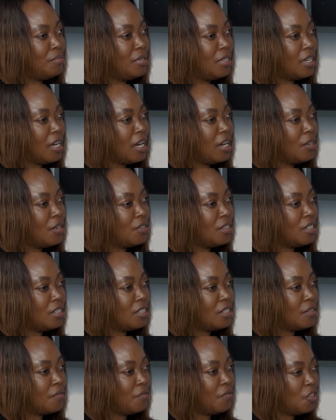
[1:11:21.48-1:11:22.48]
be
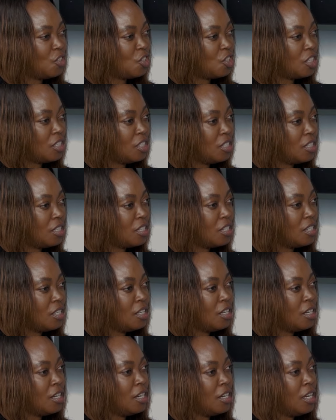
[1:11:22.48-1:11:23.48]
iodine deficient
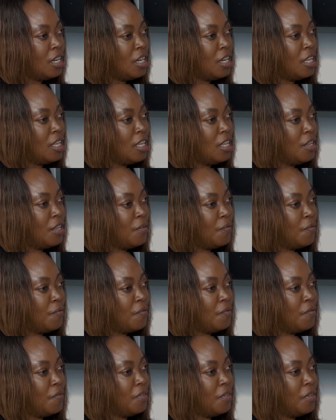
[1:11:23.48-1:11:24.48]
if
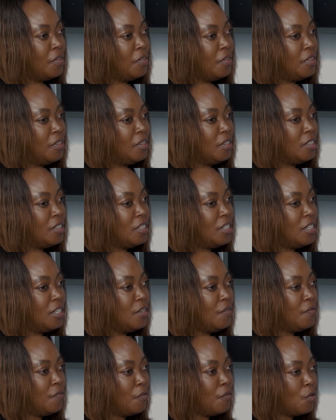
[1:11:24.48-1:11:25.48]
the
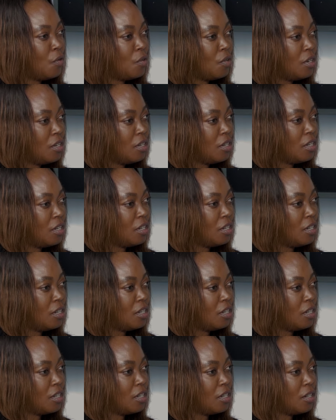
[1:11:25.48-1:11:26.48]
T4,
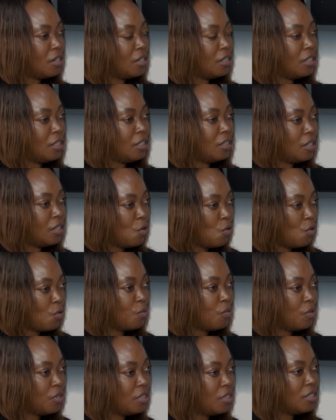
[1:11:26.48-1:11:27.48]
the, the
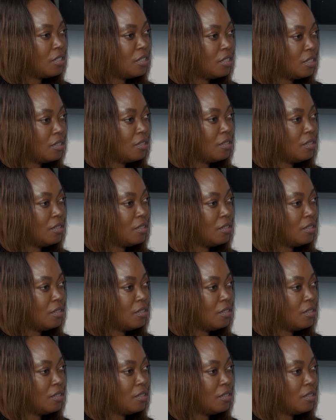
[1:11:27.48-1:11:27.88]
hormones,